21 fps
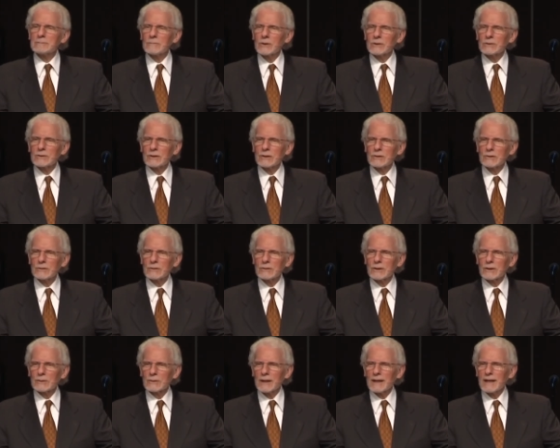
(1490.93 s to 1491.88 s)
teaching
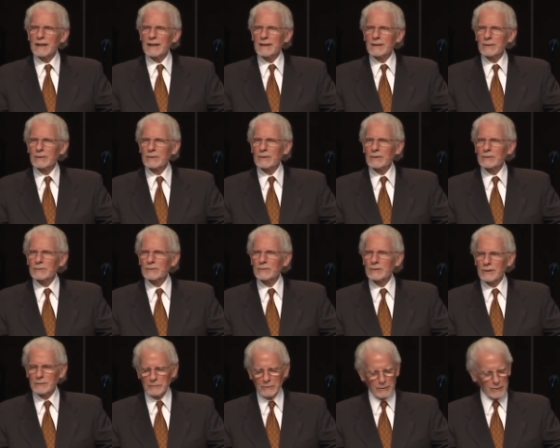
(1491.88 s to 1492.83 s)
still aired on
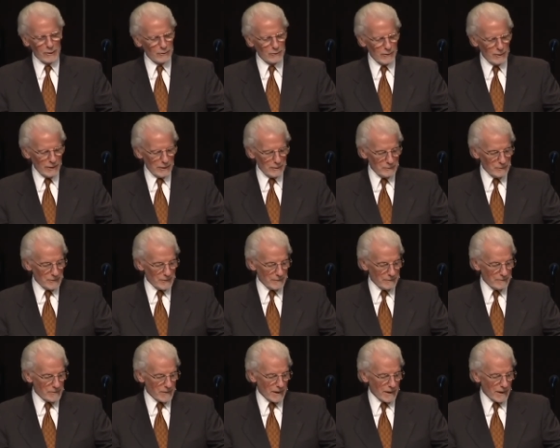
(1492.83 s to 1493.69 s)
some programs.